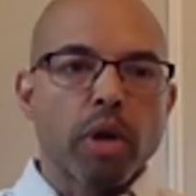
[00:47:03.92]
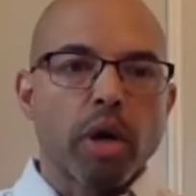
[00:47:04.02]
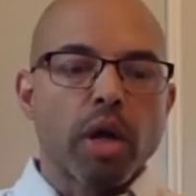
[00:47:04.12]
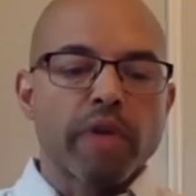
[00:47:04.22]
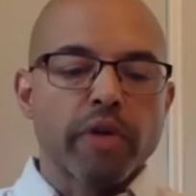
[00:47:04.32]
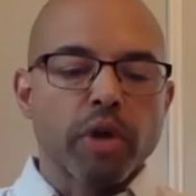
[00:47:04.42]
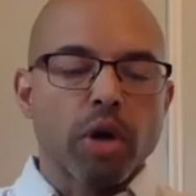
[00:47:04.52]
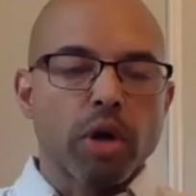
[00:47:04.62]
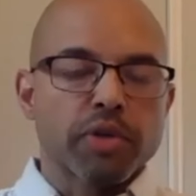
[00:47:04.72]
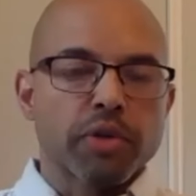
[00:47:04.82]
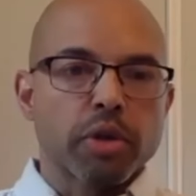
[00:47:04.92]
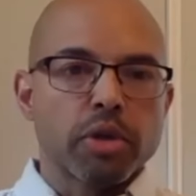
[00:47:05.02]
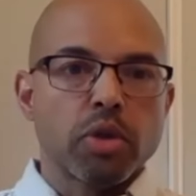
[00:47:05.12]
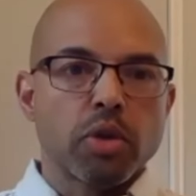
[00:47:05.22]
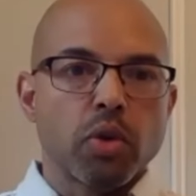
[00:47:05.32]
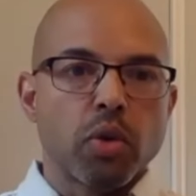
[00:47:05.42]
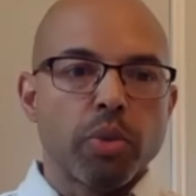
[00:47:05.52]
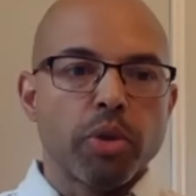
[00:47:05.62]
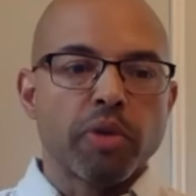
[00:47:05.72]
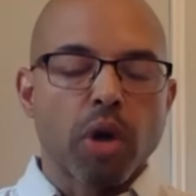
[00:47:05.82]
have heavy hearts for his two
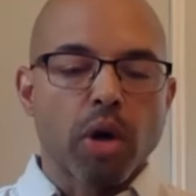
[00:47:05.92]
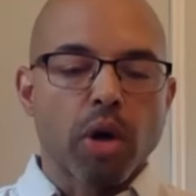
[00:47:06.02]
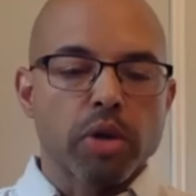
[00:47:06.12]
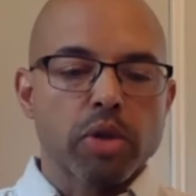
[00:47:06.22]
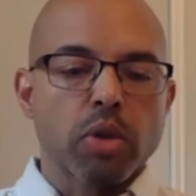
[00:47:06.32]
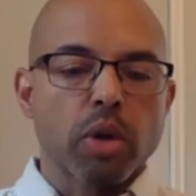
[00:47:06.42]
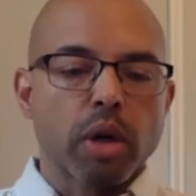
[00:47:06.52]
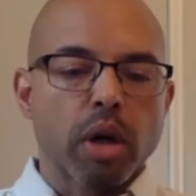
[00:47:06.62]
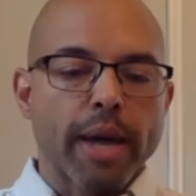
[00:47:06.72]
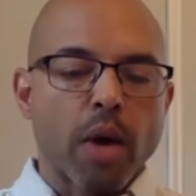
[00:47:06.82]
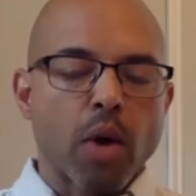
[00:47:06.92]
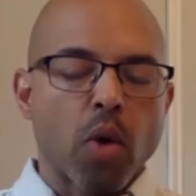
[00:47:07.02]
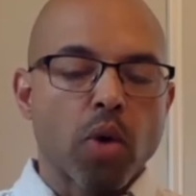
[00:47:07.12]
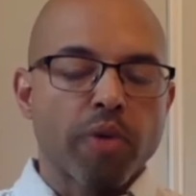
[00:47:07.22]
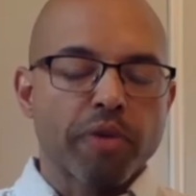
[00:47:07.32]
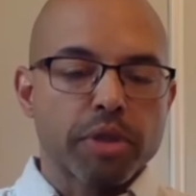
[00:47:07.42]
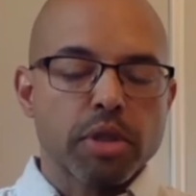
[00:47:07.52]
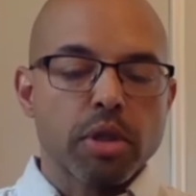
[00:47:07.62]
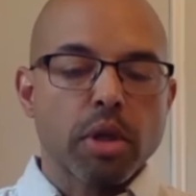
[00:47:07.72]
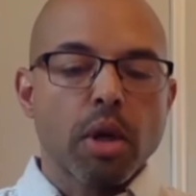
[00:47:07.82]
beautiful daughters who are now
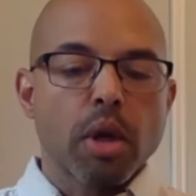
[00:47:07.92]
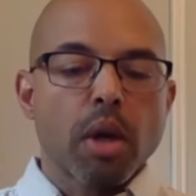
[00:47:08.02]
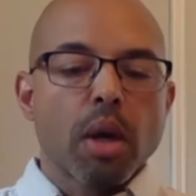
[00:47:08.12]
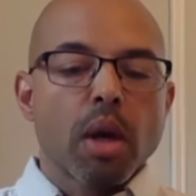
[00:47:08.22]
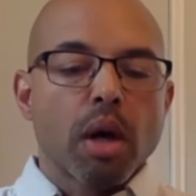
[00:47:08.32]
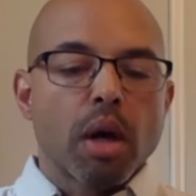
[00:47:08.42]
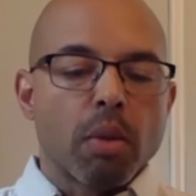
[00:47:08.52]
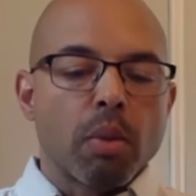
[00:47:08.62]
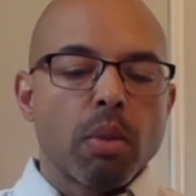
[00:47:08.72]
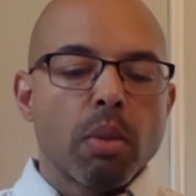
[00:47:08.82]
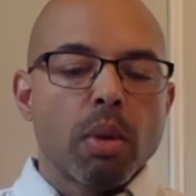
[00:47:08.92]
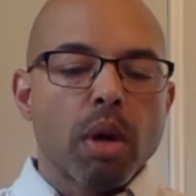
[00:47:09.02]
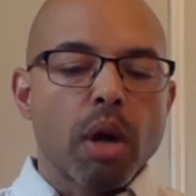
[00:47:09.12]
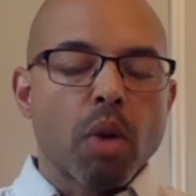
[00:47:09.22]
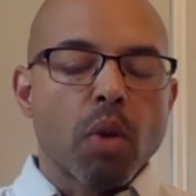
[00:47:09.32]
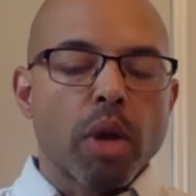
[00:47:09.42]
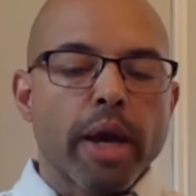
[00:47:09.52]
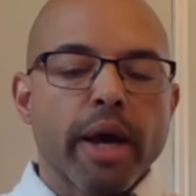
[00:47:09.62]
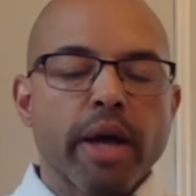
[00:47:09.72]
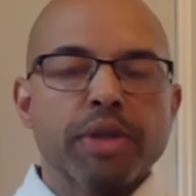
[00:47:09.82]
orphans. I want to
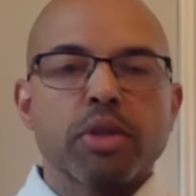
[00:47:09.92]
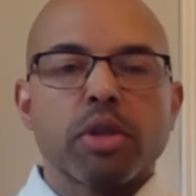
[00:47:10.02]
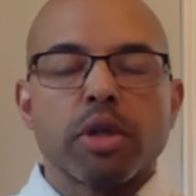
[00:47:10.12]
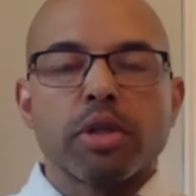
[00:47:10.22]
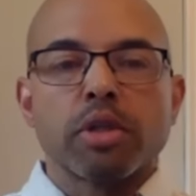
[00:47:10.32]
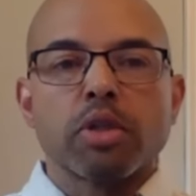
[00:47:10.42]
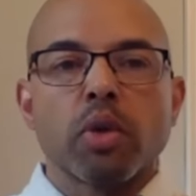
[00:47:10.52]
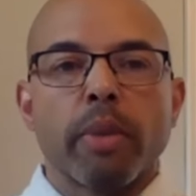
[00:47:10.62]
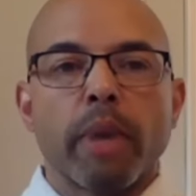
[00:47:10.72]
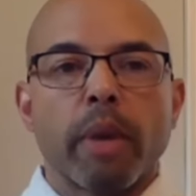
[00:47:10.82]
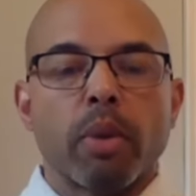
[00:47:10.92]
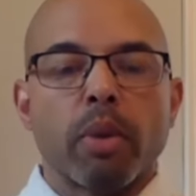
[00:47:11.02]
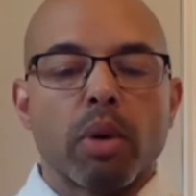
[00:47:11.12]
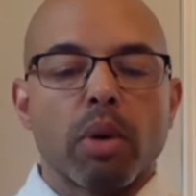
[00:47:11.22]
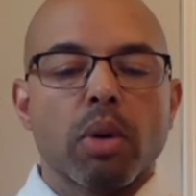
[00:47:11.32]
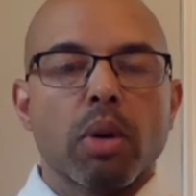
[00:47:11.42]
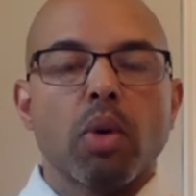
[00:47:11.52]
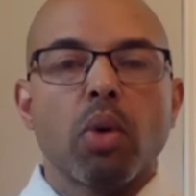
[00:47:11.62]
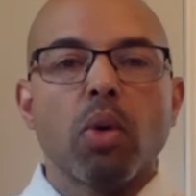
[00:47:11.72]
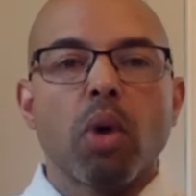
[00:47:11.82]
ask just to remember
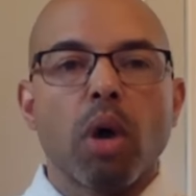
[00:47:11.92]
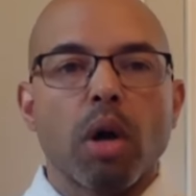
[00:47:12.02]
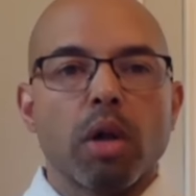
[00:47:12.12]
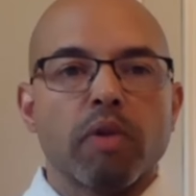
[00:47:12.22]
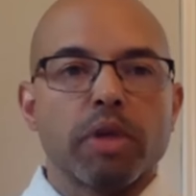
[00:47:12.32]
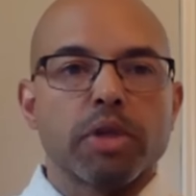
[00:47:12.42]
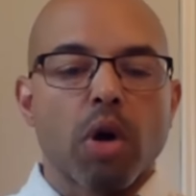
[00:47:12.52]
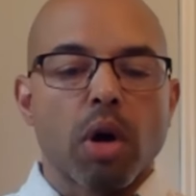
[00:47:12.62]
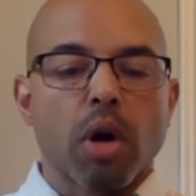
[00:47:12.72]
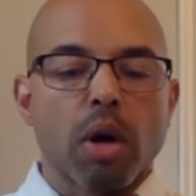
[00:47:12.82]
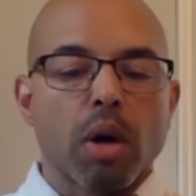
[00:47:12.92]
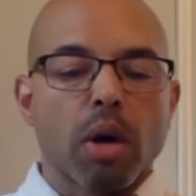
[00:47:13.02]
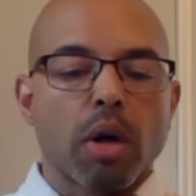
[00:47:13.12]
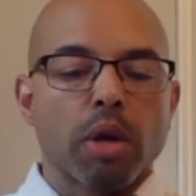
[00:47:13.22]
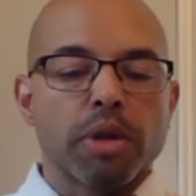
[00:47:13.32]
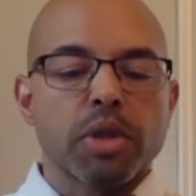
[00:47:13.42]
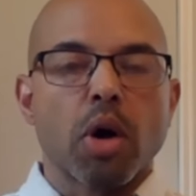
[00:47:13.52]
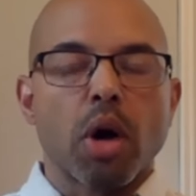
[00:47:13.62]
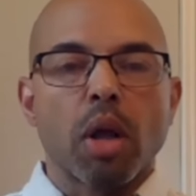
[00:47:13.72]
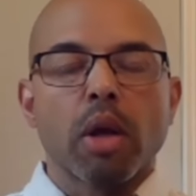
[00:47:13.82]
who all of us are on this
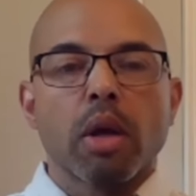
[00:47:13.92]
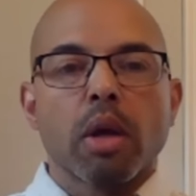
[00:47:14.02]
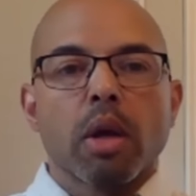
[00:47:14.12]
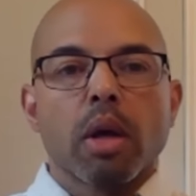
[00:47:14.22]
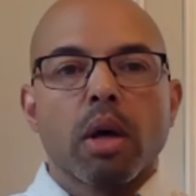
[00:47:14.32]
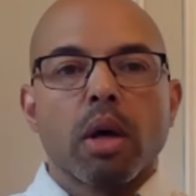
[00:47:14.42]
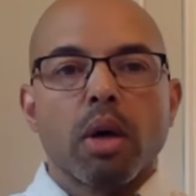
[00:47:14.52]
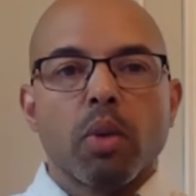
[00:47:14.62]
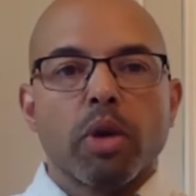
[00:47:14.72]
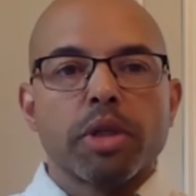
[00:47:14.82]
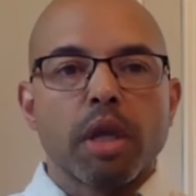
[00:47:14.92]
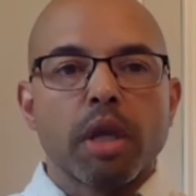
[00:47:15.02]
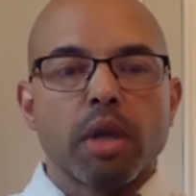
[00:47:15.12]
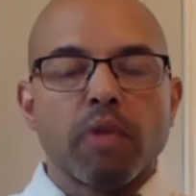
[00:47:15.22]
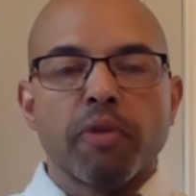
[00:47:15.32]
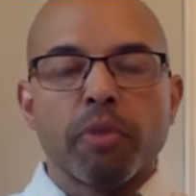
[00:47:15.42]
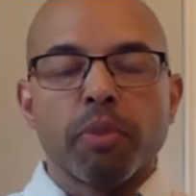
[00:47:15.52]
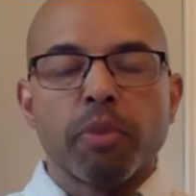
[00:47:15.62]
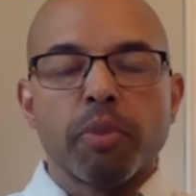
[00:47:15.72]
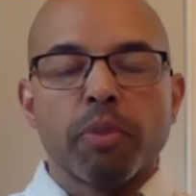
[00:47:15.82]
call. We are descended from
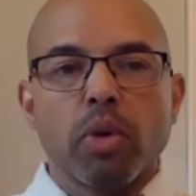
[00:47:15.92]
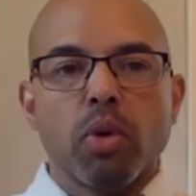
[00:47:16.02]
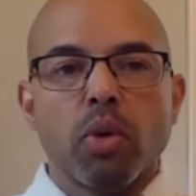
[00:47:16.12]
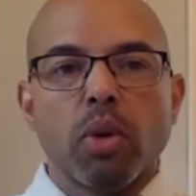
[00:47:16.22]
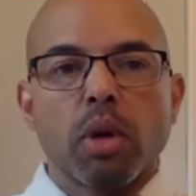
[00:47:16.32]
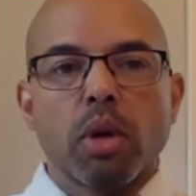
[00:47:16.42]
people who